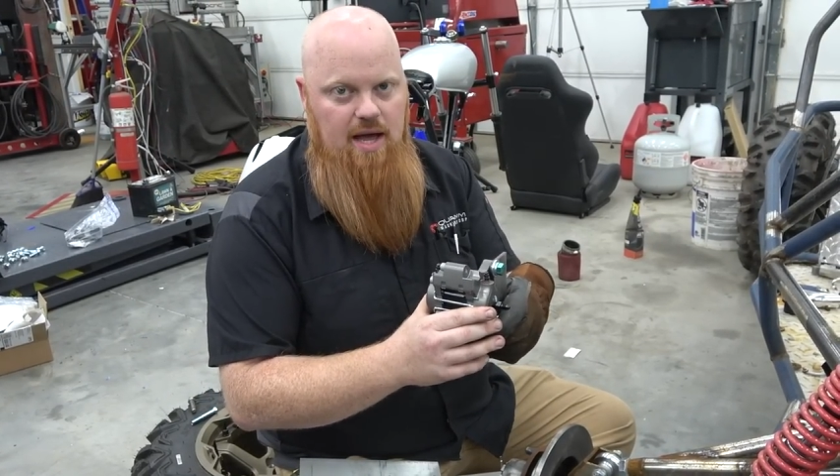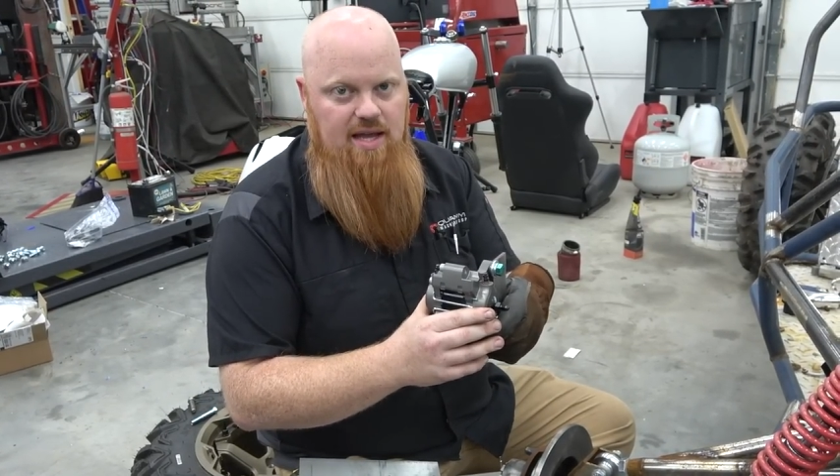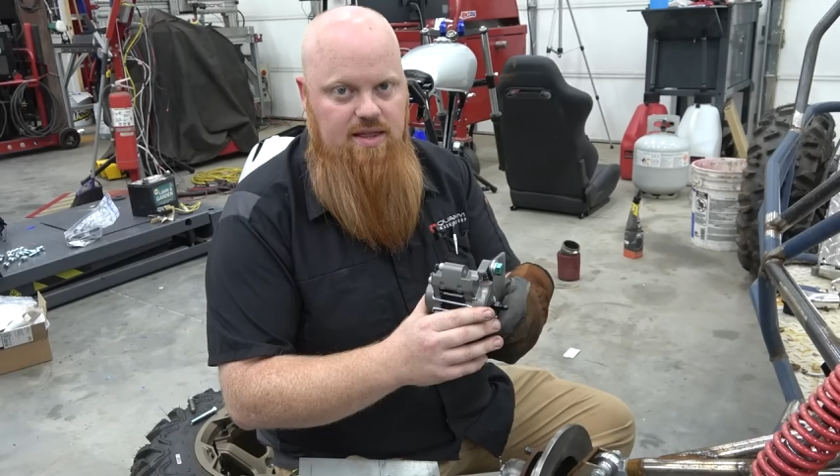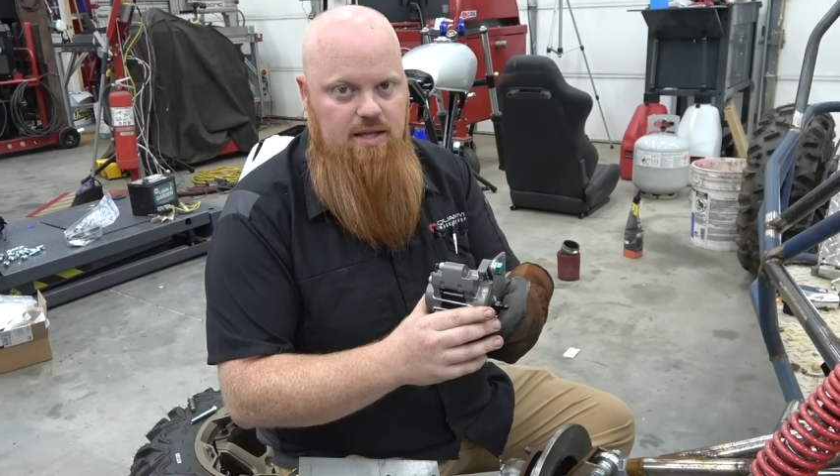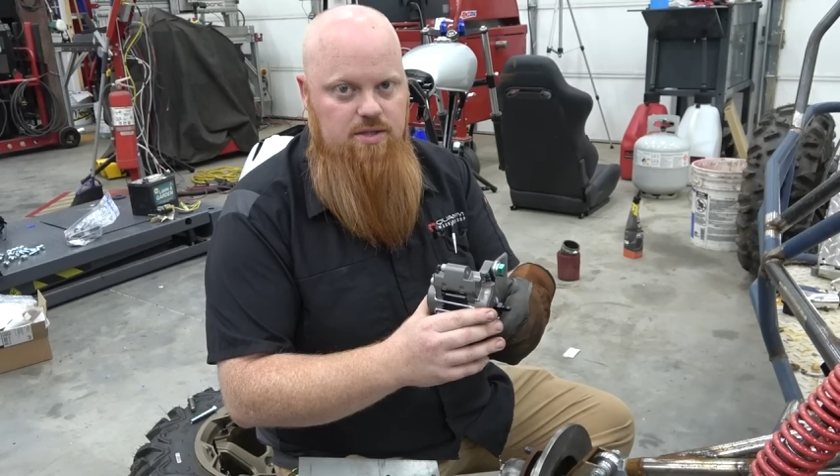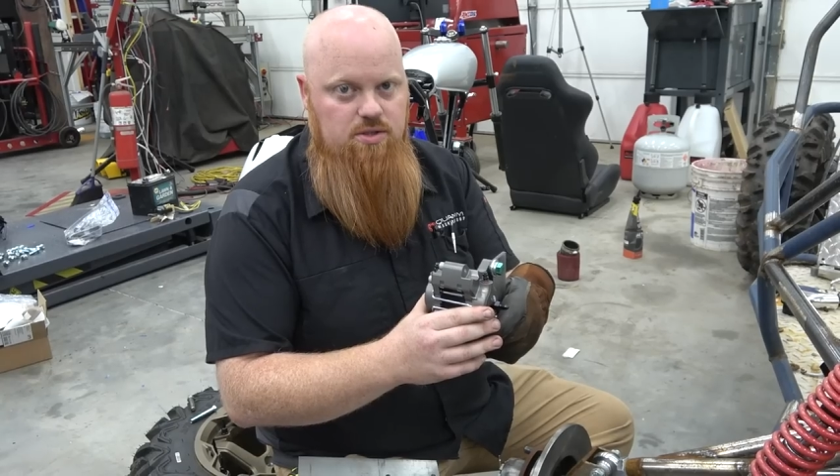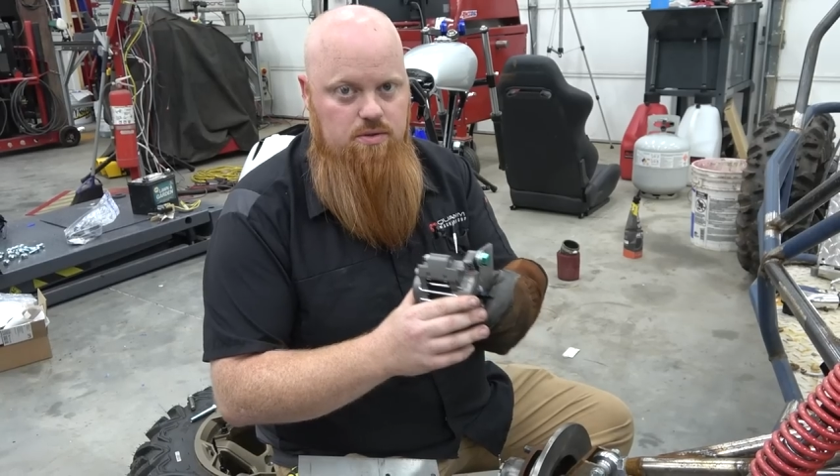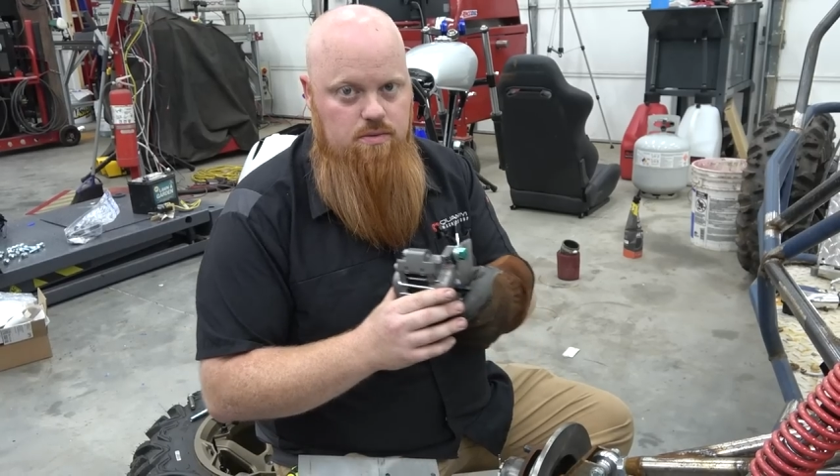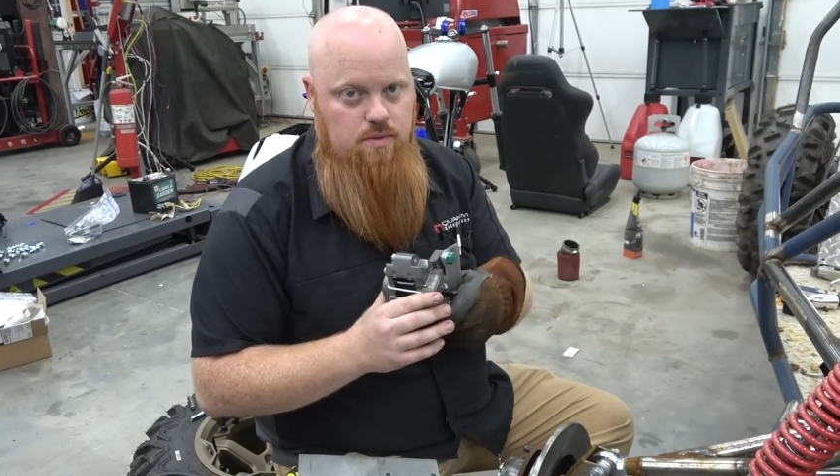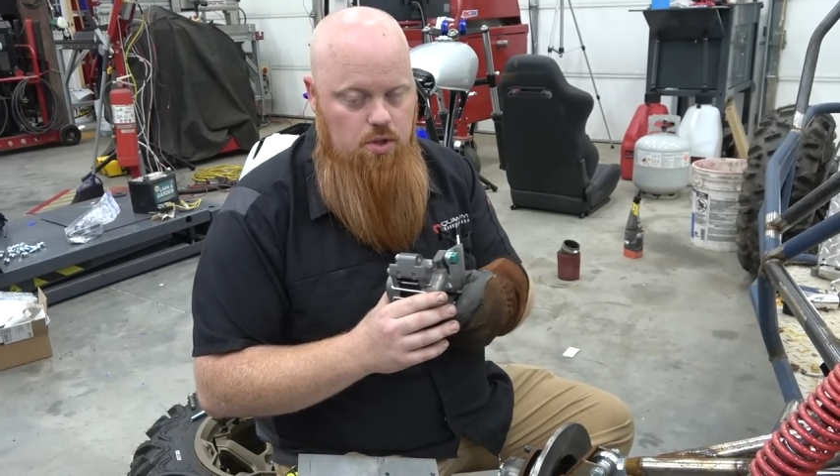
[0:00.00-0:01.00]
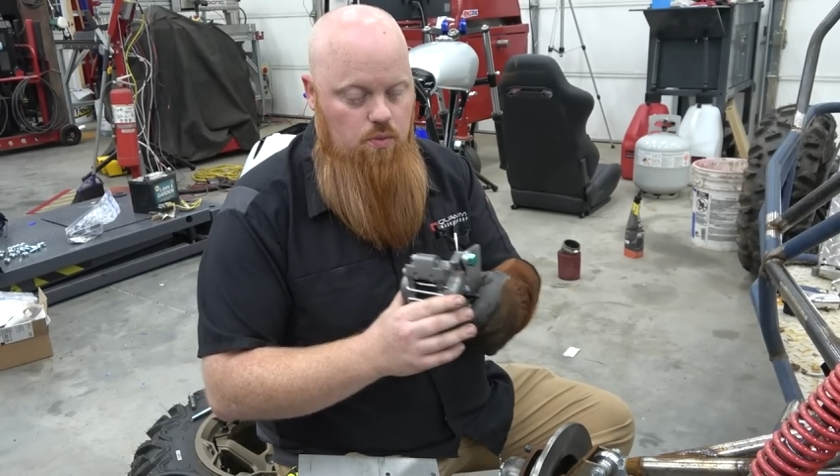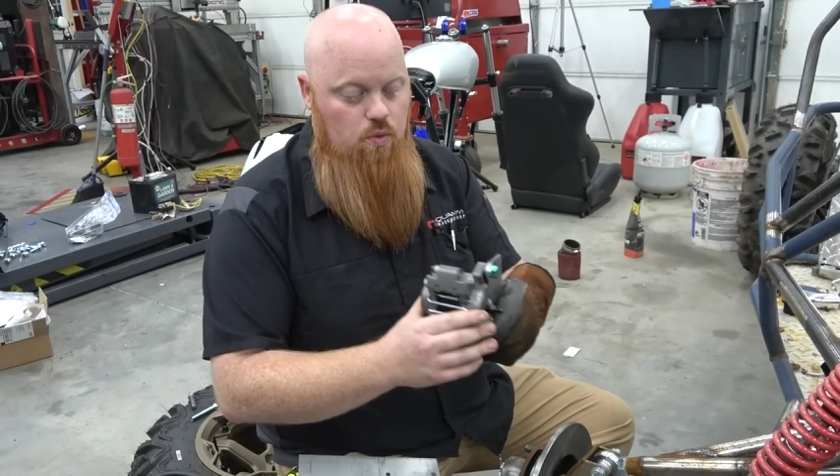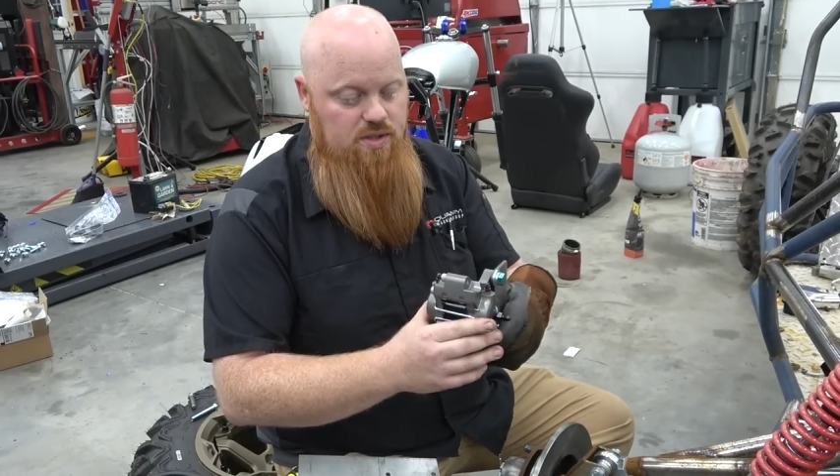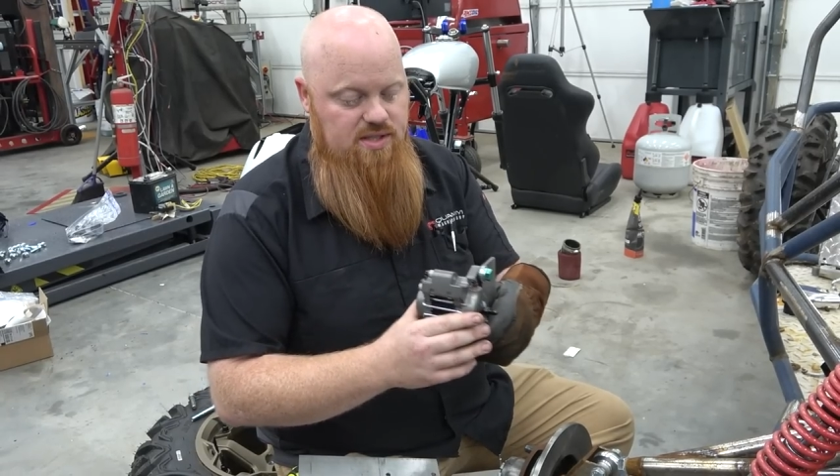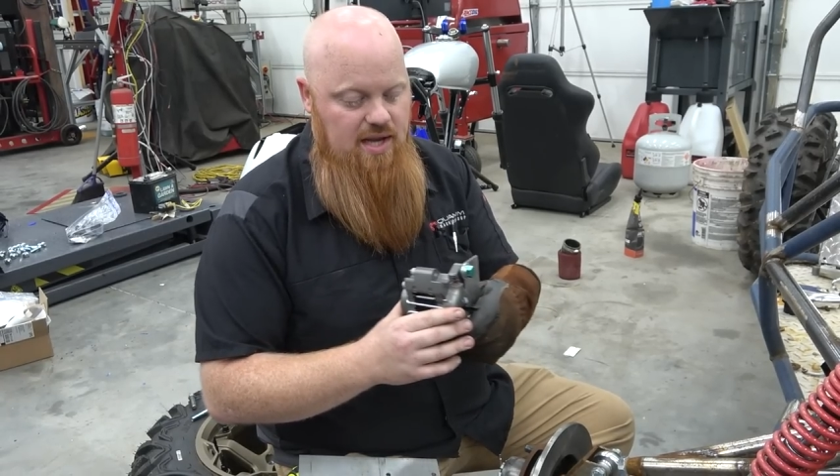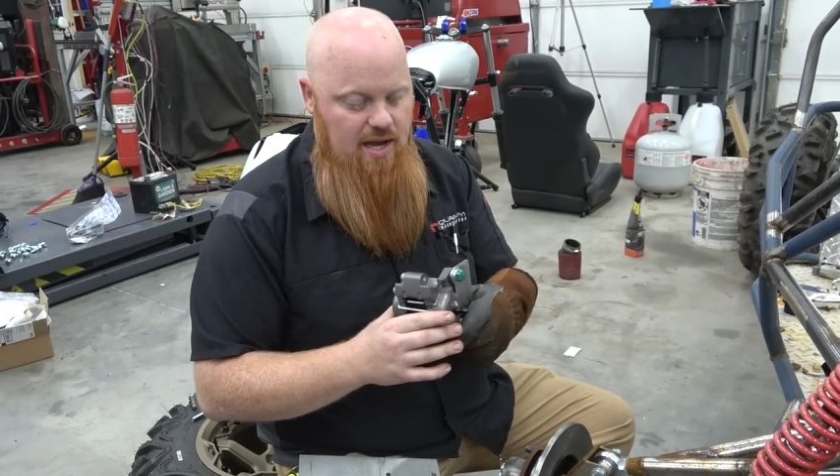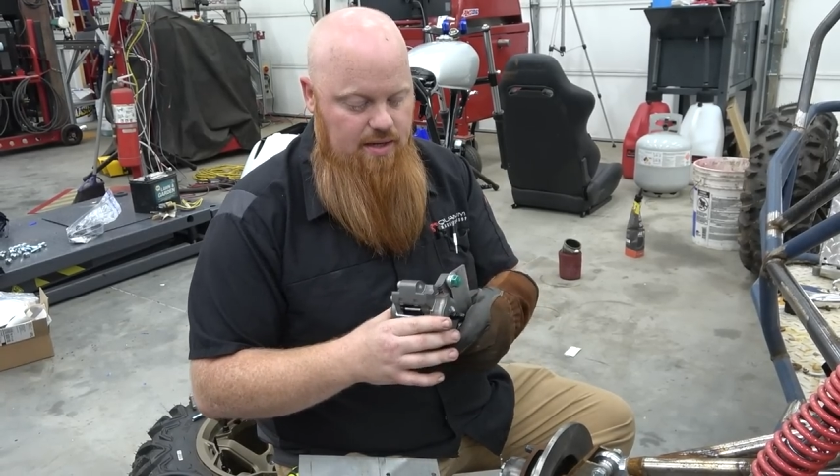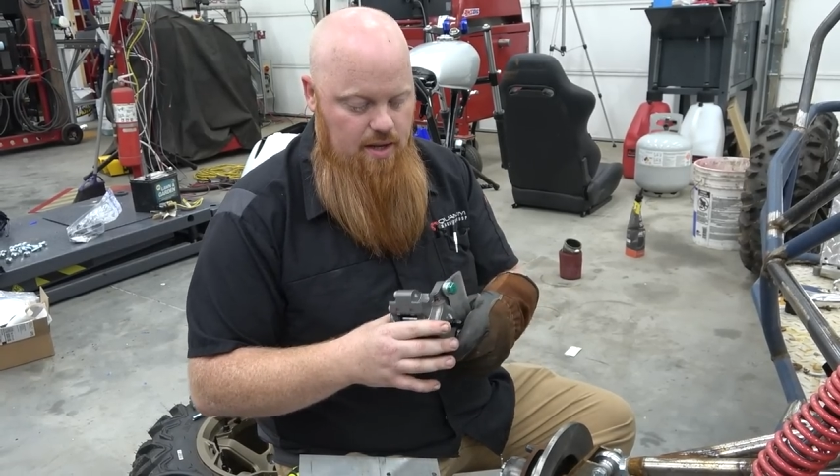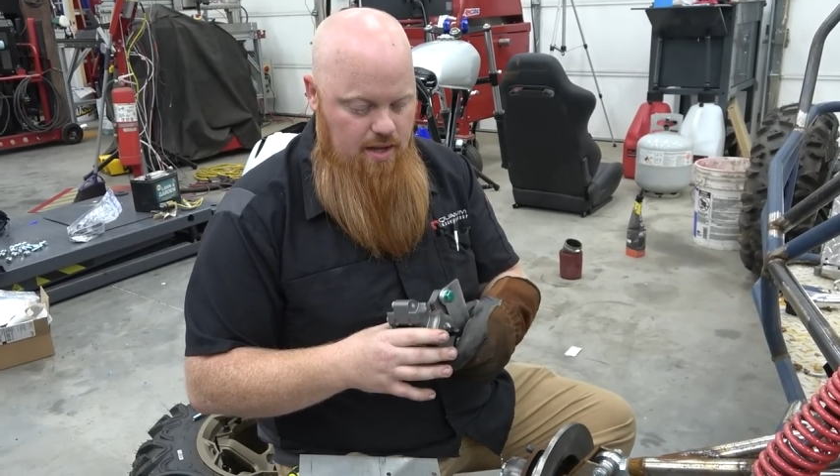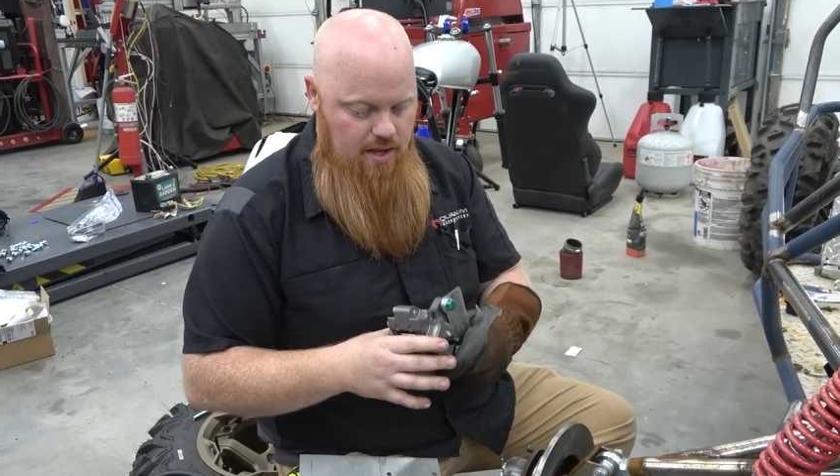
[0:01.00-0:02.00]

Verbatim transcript: eighth inch to one side,